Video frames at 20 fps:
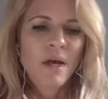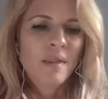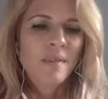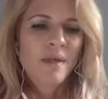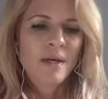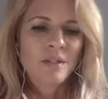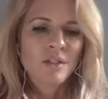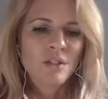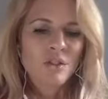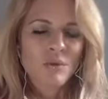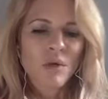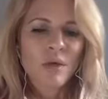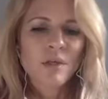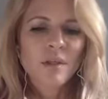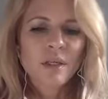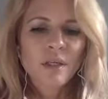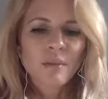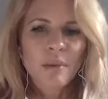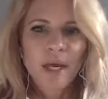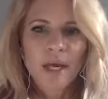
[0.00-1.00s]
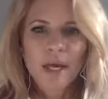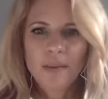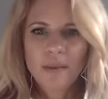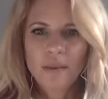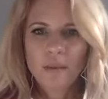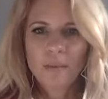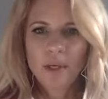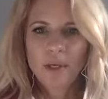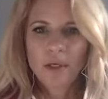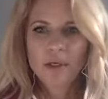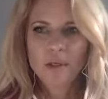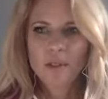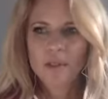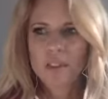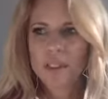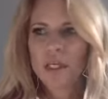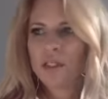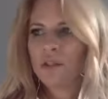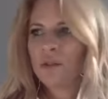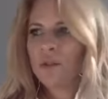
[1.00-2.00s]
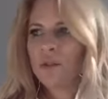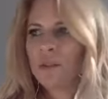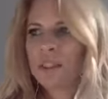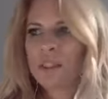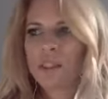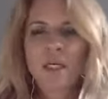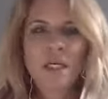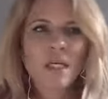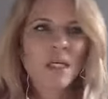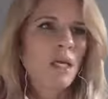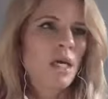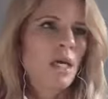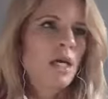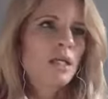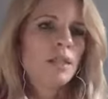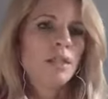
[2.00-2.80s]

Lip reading: that's struggling paying the bills, and you see,